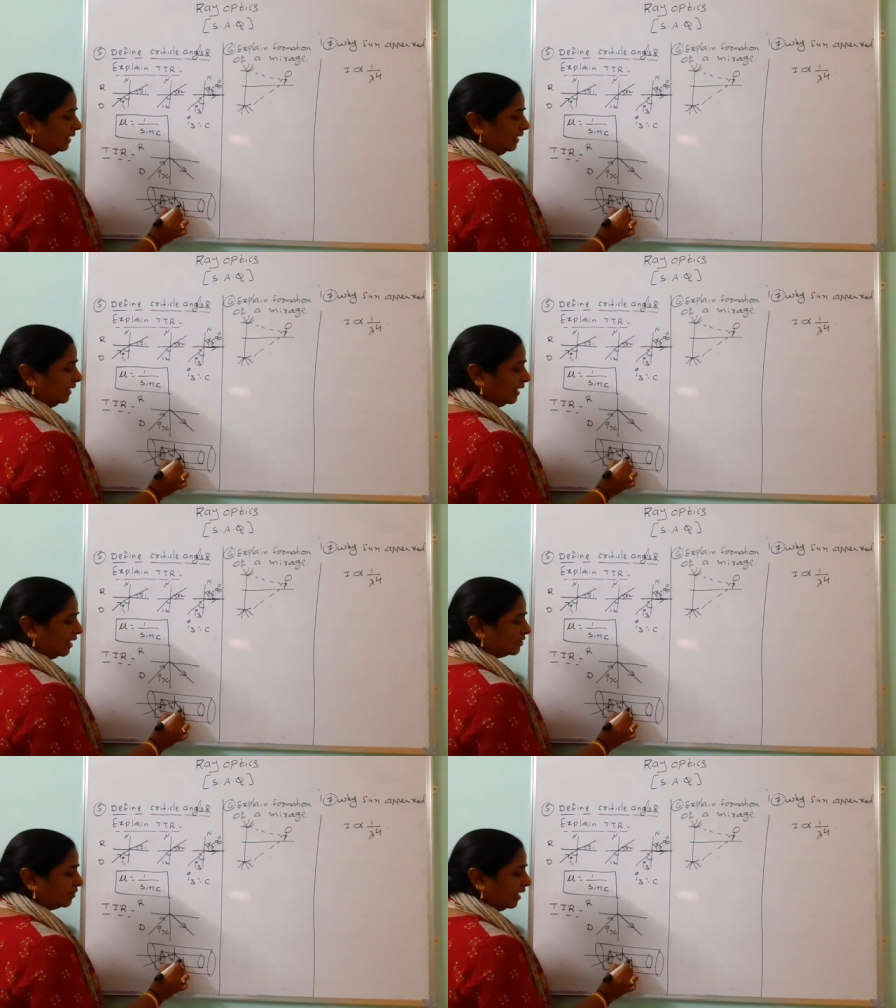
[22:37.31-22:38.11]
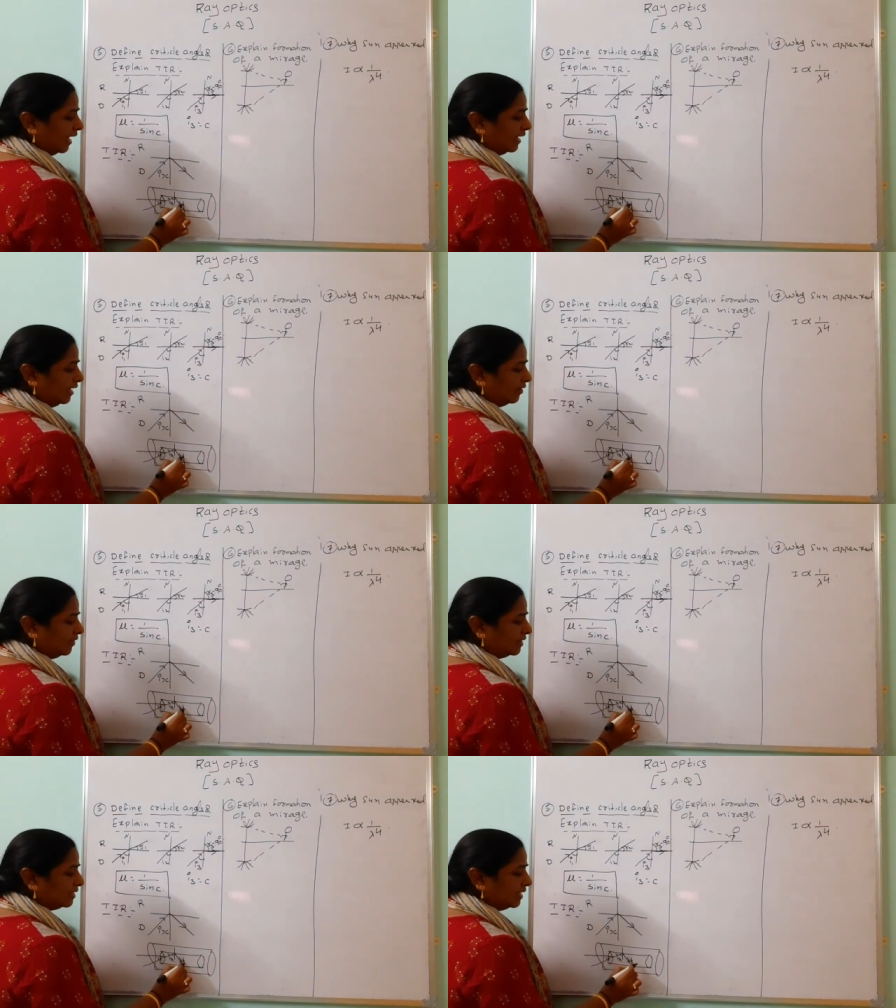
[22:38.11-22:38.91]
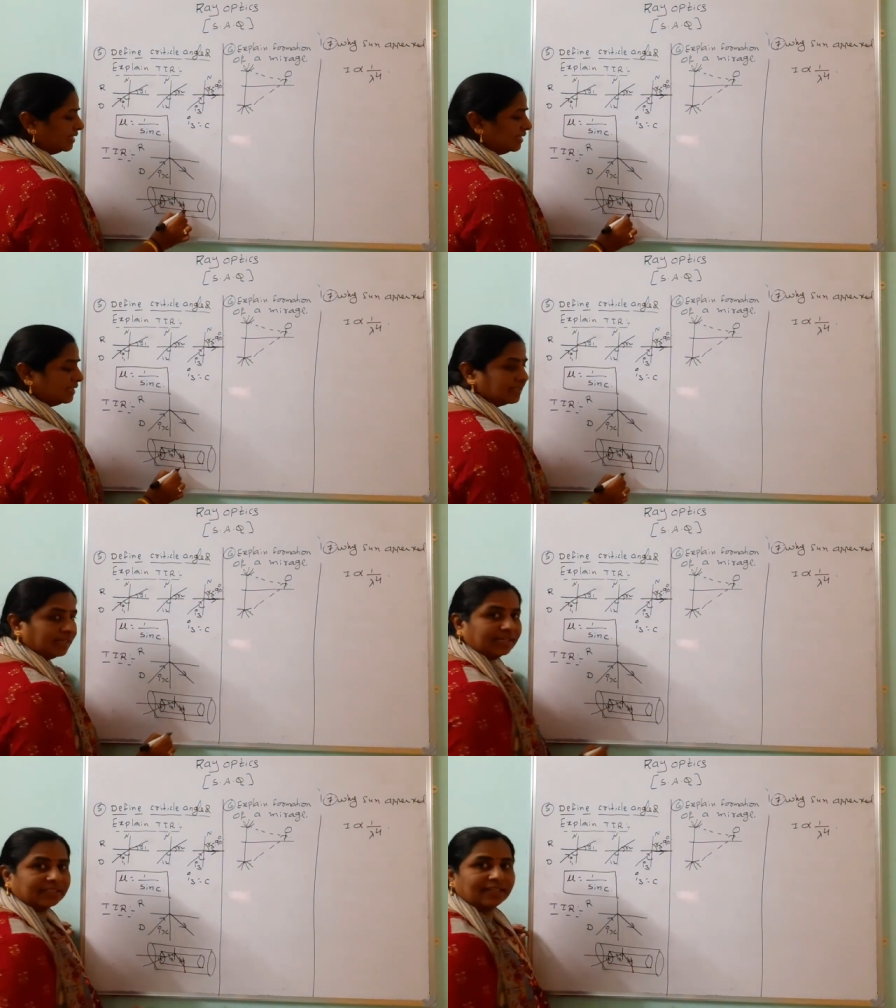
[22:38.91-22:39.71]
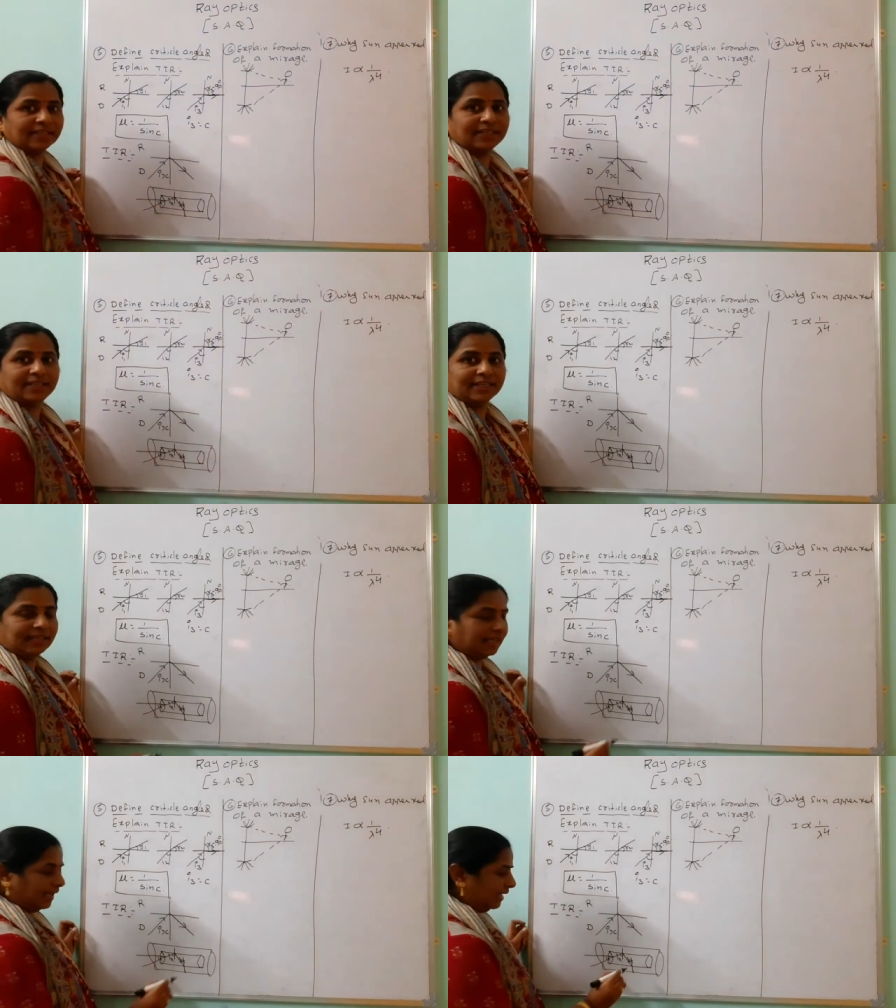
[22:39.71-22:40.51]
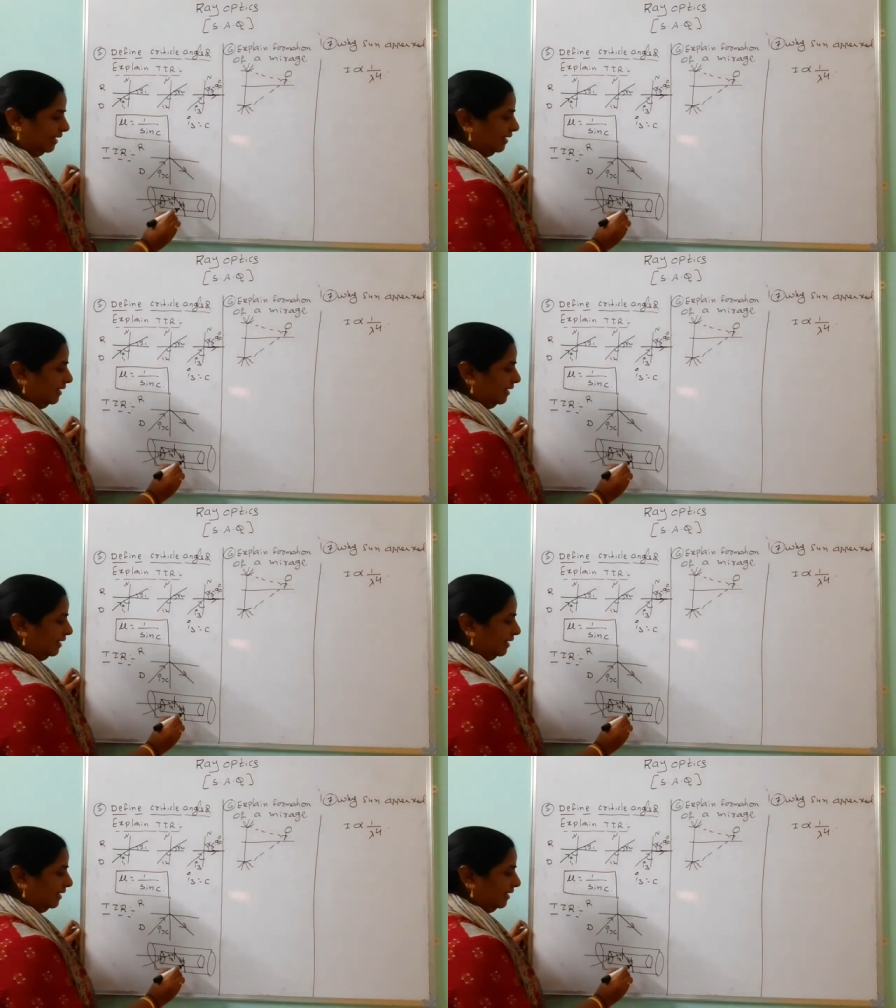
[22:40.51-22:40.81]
Here also angle of incidence is greater than critical angle.